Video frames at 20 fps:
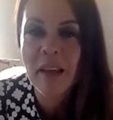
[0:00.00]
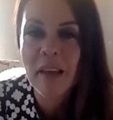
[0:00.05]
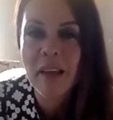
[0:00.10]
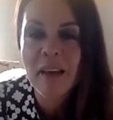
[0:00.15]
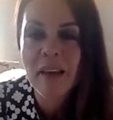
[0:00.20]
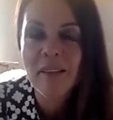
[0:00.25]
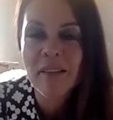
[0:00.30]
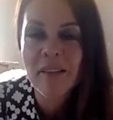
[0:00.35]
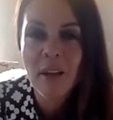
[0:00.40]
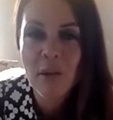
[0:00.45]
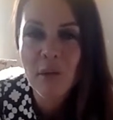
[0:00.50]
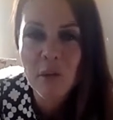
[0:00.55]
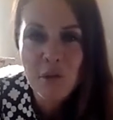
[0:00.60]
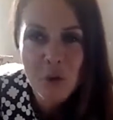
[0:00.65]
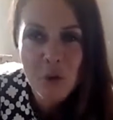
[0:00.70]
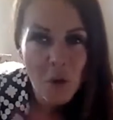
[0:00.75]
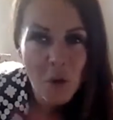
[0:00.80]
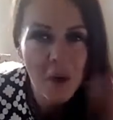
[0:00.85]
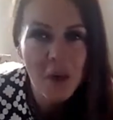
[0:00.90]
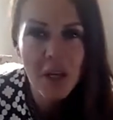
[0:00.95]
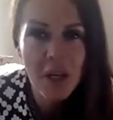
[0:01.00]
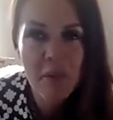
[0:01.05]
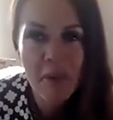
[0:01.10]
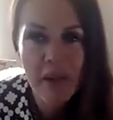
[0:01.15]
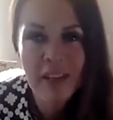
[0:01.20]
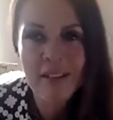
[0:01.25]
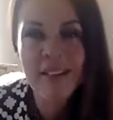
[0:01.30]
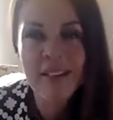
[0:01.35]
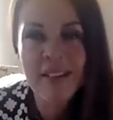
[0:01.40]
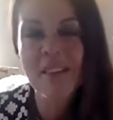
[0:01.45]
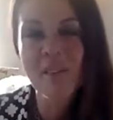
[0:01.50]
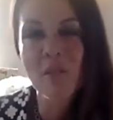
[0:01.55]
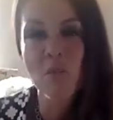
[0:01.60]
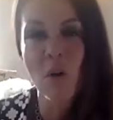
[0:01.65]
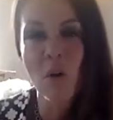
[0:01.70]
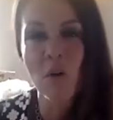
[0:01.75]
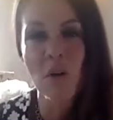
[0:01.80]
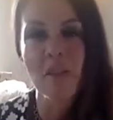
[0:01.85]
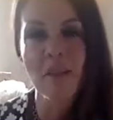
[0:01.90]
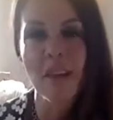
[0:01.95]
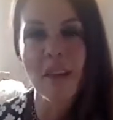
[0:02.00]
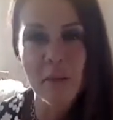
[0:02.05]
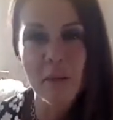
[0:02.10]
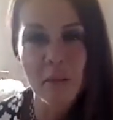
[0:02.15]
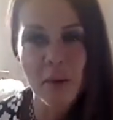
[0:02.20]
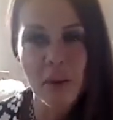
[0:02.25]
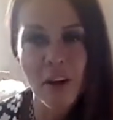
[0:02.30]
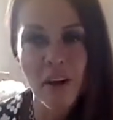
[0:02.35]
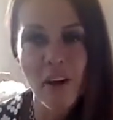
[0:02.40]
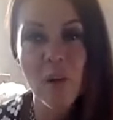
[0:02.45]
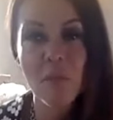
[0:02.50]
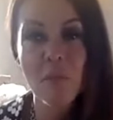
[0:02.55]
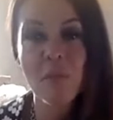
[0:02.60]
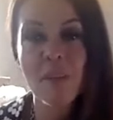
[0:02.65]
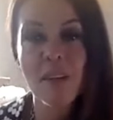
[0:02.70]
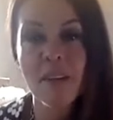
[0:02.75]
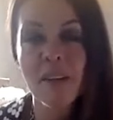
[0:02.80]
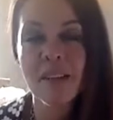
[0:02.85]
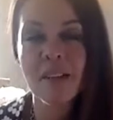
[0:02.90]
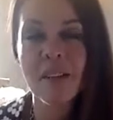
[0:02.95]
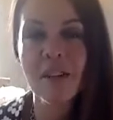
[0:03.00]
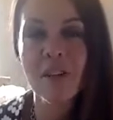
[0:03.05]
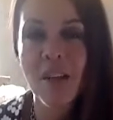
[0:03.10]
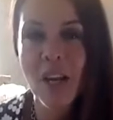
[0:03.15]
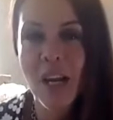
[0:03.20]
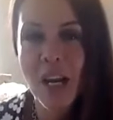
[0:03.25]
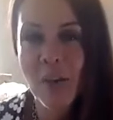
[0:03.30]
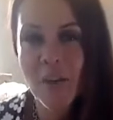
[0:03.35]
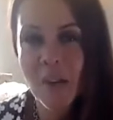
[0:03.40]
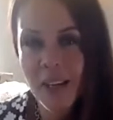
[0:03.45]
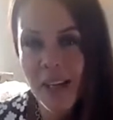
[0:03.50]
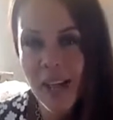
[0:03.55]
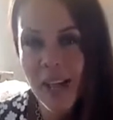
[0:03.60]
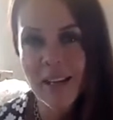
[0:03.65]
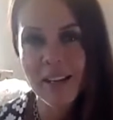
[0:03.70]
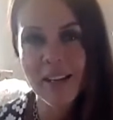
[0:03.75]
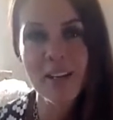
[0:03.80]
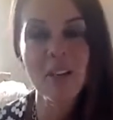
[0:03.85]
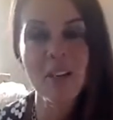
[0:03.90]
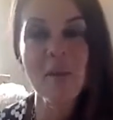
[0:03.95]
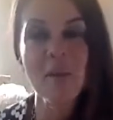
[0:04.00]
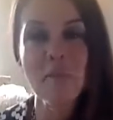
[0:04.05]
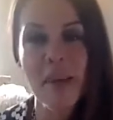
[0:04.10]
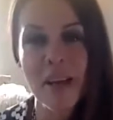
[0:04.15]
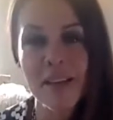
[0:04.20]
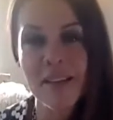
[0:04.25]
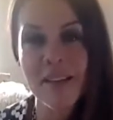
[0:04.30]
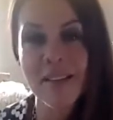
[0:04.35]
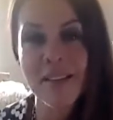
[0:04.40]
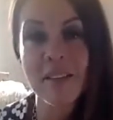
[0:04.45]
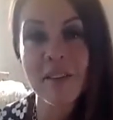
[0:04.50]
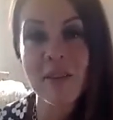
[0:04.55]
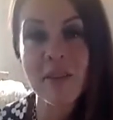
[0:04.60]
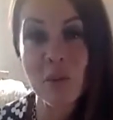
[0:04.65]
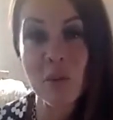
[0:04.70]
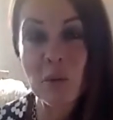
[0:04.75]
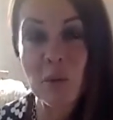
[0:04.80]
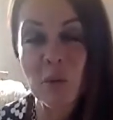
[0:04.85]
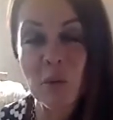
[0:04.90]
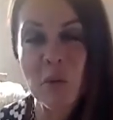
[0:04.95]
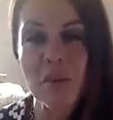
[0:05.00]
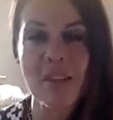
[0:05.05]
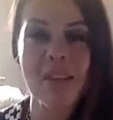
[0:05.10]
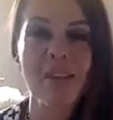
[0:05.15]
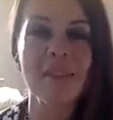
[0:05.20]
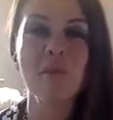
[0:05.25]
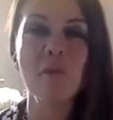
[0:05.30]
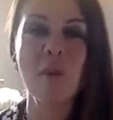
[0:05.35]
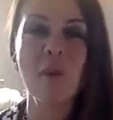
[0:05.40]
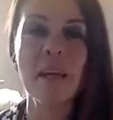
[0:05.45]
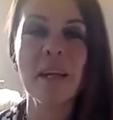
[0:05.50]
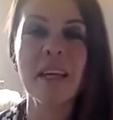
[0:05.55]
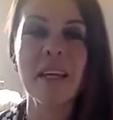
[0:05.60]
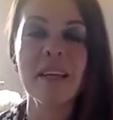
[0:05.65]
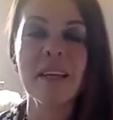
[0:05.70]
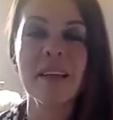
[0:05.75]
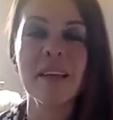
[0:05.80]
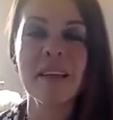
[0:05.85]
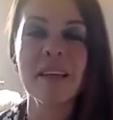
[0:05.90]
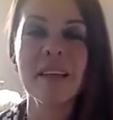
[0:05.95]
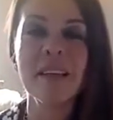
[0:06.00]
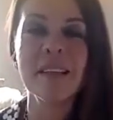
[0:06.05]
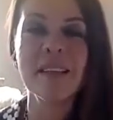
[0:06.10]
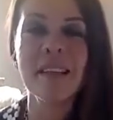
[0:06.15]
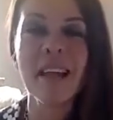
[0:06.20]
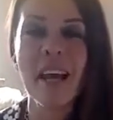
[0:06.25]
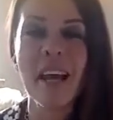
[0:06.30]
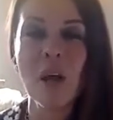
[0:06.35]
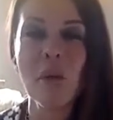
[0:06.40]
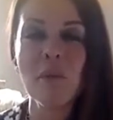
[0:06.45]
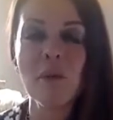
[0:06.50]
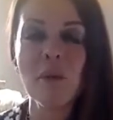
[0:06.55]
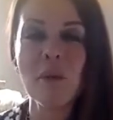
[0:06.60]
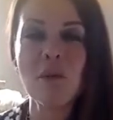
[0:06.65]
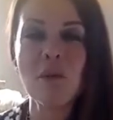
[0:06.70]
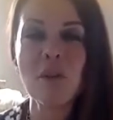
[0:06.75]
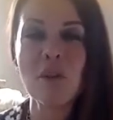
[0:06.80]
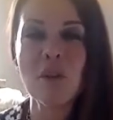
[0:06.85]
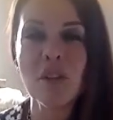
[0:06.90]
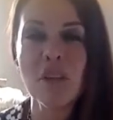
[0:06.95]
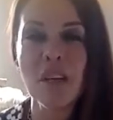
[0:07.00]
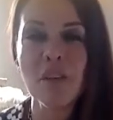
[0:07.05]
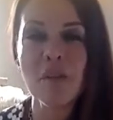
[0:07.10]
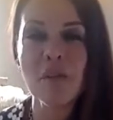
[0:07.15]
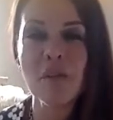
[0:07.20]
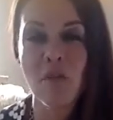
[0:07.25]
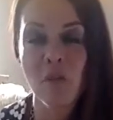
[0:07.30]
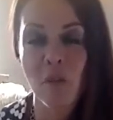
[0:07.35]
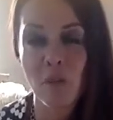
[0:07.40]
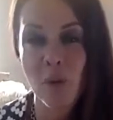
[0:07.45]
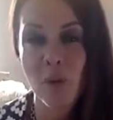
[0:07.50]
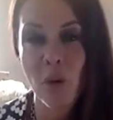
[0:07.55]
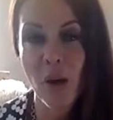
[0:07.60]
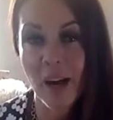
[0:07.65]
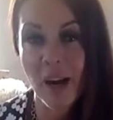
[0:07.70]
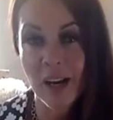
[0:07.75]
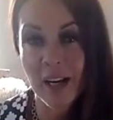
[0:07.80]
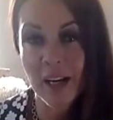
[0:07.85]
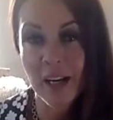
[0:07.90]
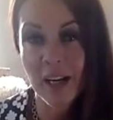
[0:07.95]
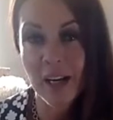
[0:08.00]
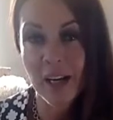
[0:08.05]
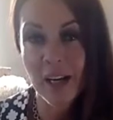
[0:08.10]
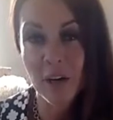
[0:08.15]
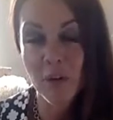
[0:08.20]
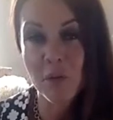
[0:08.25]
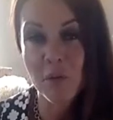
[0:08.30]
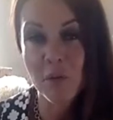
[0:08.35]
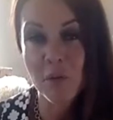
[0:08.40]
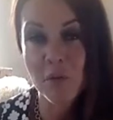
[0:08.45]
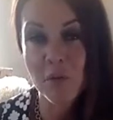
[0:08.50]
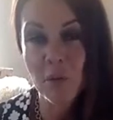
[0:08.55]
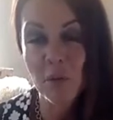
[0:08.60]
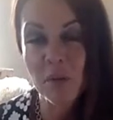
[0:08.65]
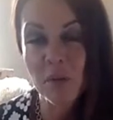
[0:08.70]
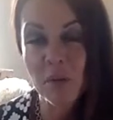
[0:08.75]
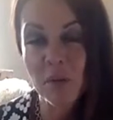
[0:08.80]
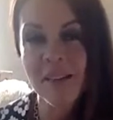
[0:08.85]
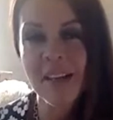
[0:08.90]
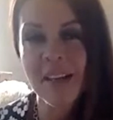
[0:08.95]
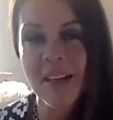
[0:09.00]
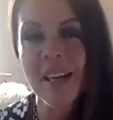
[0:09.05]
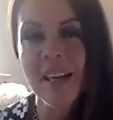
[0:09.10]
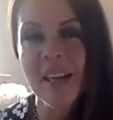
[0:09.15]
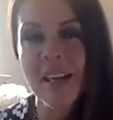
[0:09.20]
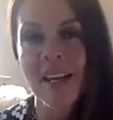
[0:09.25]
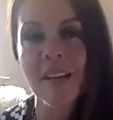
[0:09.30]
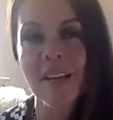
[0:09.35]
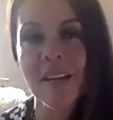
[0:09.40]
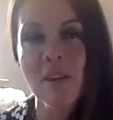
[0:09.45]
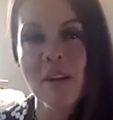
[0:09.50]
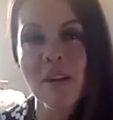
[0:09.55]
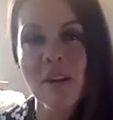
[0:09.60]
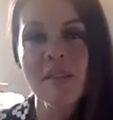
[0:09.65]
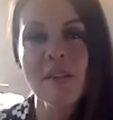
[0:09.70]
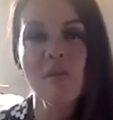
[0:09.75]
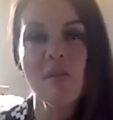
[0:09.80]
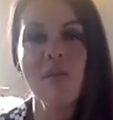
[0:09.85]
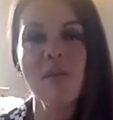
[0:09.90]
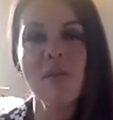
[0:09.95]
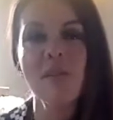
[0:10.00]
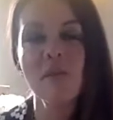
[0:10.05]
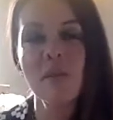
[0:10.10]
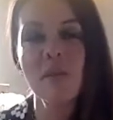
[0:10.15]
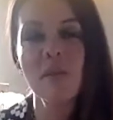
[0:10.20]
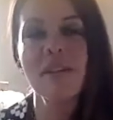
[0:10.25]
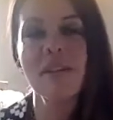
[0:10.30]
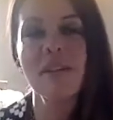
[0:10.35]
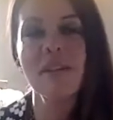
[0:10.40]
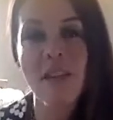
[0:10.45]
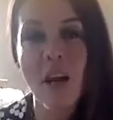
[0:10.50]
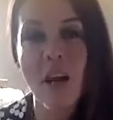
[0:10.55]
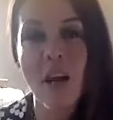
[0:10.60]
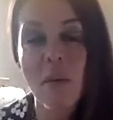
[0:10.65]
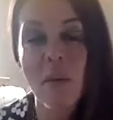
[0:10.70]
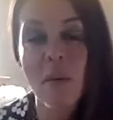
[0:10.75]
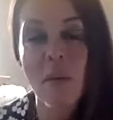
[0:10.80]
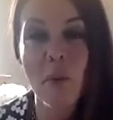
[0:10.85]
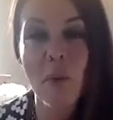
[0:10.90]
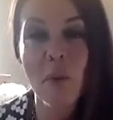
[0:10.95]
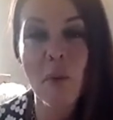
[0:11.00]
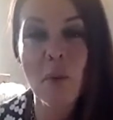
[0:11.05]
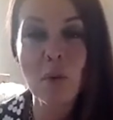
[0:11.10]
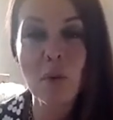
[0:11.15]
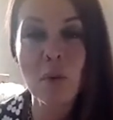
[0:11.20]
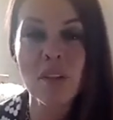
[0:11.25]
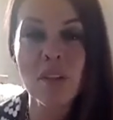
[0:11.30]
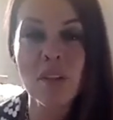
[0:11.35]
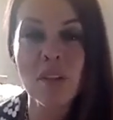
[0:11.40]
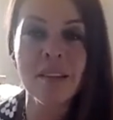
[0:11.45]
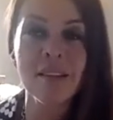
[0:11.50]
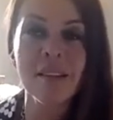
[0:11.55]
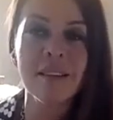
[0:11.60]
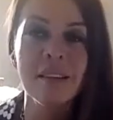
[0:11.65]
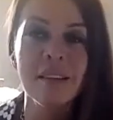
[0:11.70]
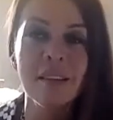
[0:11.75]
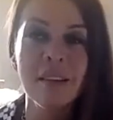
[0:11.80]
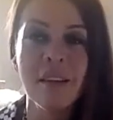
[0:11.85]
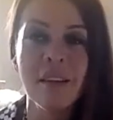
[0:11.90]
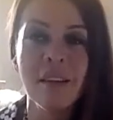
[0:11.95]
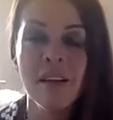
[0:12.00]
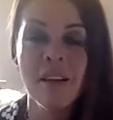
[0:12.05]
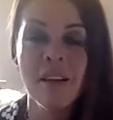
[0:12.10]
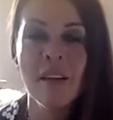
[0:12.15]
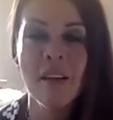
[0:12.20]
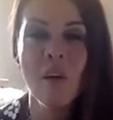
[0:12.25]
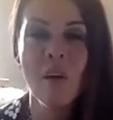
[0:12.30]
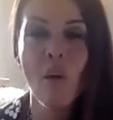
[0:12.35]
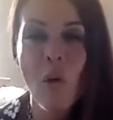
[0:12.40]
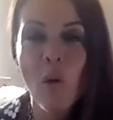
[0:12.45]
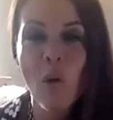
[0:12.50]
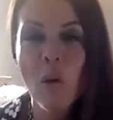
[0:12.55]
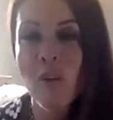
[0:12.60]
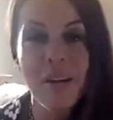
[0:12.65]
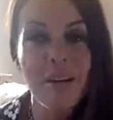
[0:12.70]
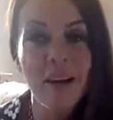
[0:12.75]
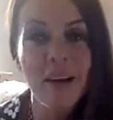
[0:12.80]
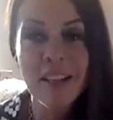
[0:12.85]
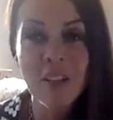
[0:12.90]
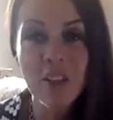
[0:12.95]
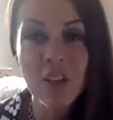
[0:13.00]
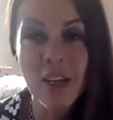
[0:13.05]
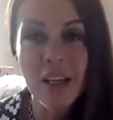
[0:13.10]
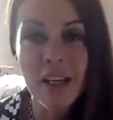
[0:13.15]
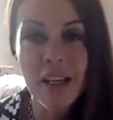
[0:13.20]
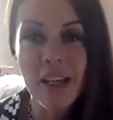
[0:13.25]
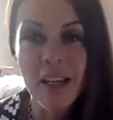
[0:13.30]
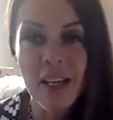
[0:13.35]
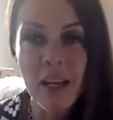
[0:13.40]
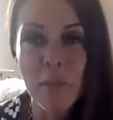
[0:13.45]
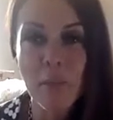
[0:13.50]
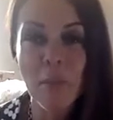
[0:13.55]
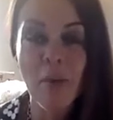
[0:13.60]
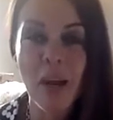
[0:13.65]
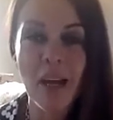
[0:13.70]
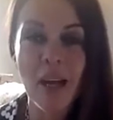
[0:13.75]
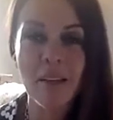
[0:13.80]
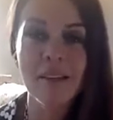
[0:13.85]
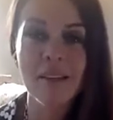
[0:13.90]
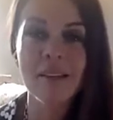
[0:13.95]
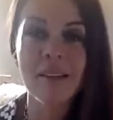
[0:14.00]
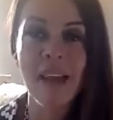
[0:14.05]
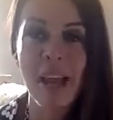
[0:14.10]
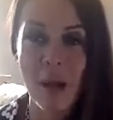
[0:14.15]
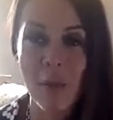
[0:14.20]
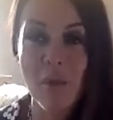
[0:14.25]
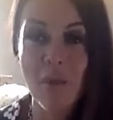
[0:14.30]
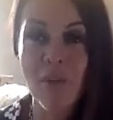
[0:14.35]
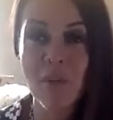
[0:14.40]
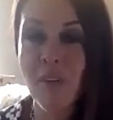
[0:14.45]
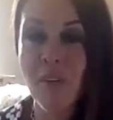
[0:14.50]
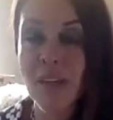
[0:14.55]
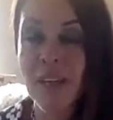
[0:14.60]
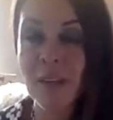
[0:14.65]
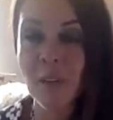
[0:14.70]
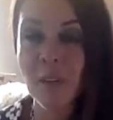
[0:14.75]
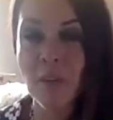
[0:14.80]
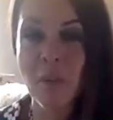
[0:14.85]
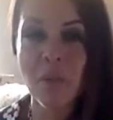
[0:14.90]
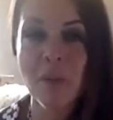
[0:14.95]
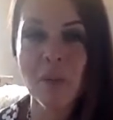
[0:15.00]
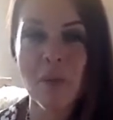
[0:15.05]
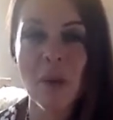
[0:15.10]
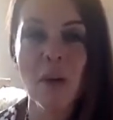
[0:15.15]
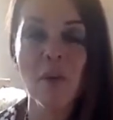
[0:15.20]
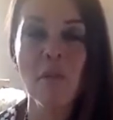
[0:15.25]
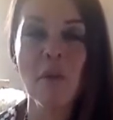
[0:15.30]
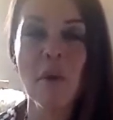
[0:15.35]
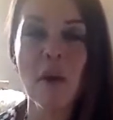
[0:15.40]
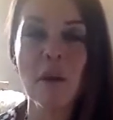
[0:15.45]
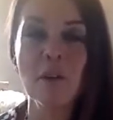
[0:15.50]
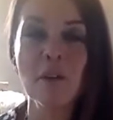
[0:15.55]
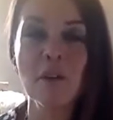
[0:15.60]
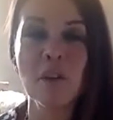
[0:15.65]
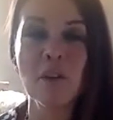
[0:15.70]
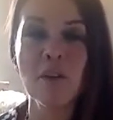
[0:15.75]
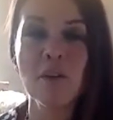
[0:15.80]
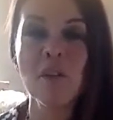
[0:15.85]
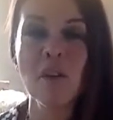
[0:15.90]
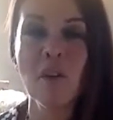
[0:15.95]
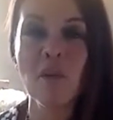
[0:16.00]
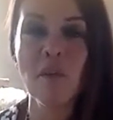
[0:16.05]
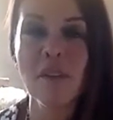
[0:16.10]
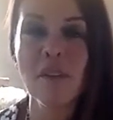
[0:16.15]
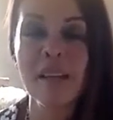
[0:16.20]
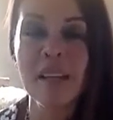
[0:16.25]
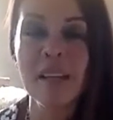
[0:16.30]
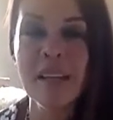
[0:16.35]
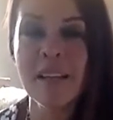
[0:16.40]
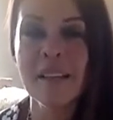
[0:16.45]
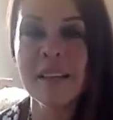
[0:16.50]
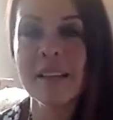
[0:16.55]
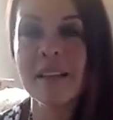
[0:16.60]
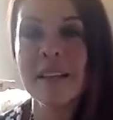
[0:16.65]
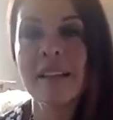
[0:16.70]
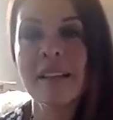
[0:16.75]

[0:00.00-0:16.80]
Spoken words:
So talking about it is one thing, but I'm sharing energy medicine tools this week to help you shift from your angry response. And the reason why this one is so important is that all of our energy impacts how we feel, so our emotions, obviously.